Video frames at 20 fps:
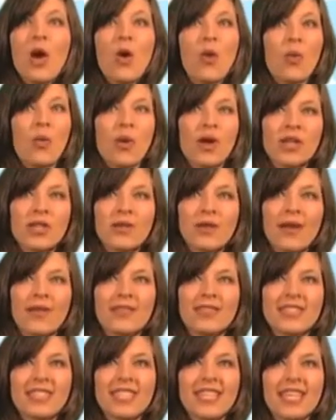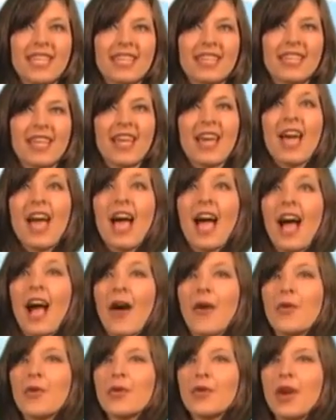what you have seen,
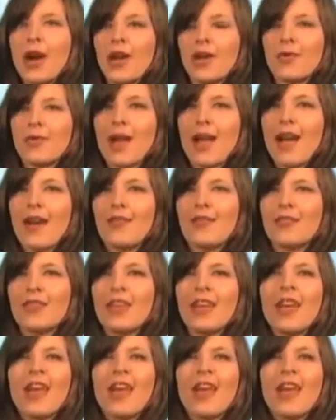how you got around,